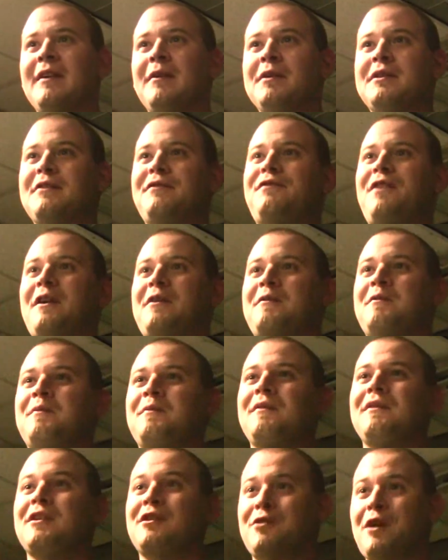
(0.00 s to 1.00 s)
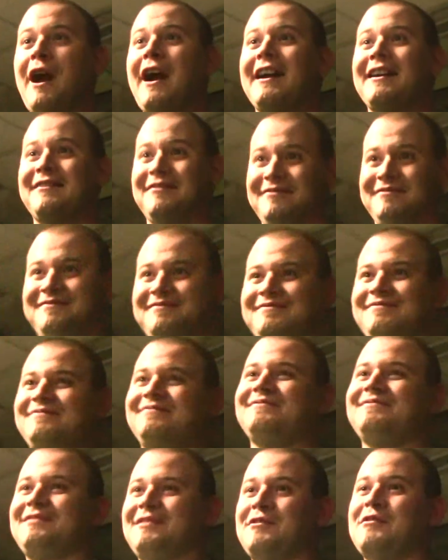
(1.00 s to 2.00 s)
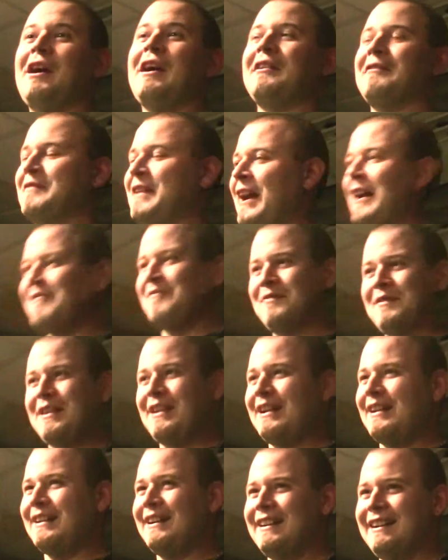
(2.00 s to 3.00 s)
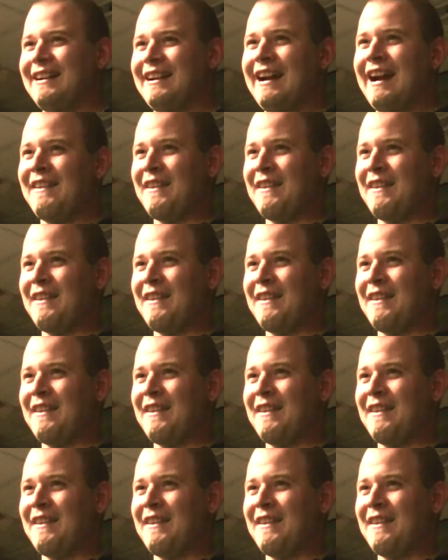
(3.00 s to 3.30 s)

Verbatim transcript: What the oh, fuck? crank, Yeah. crank! Crank. Fucking, yeah. he had the fucking robot.